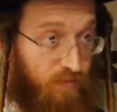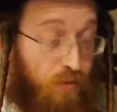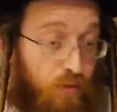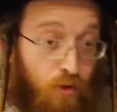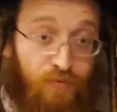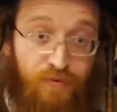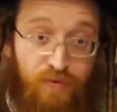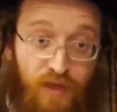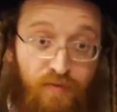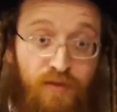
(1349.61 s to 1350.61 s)
Very
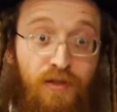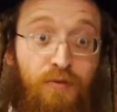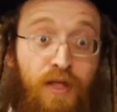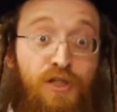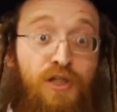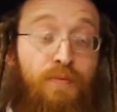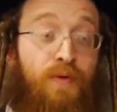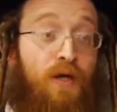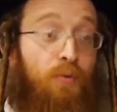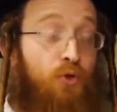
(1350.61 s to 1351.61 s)
often, even in a relationship
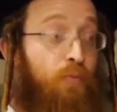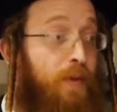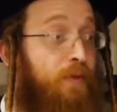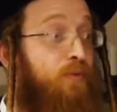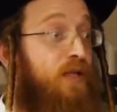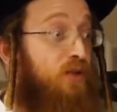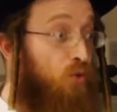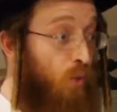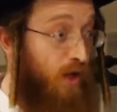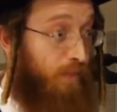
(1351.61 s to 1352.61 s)
where 2 people really
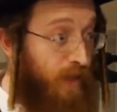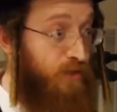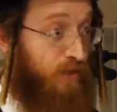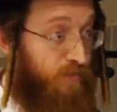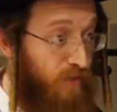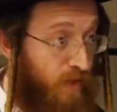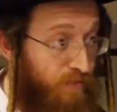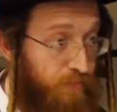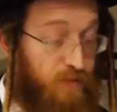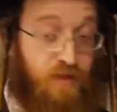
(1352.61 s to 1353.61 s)
do want to make each other feel
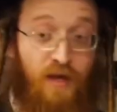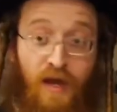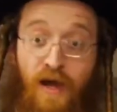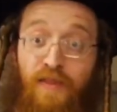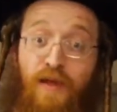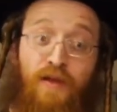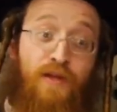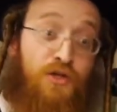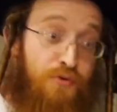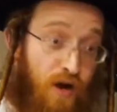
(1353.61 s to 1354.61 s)
comfortable, and
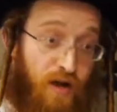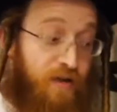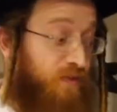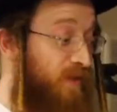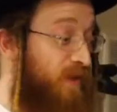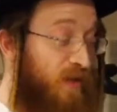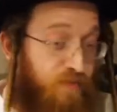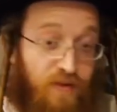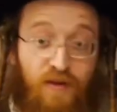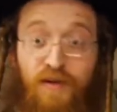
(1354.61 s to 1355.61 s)
they're trying, they're
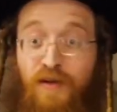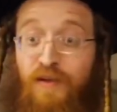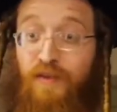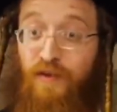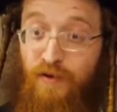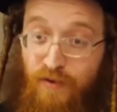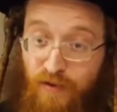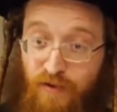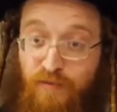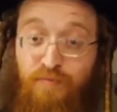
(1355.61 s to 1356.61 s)
giving,
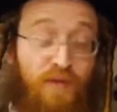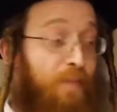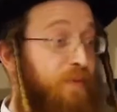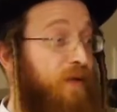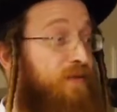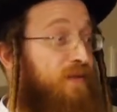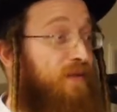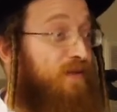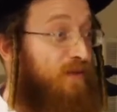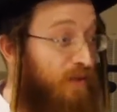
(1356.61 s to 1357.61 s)
they're
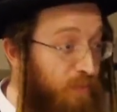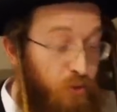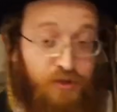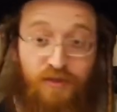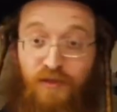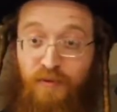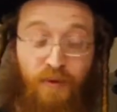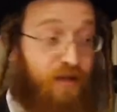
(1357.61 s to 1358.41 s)
complimenting emotionally,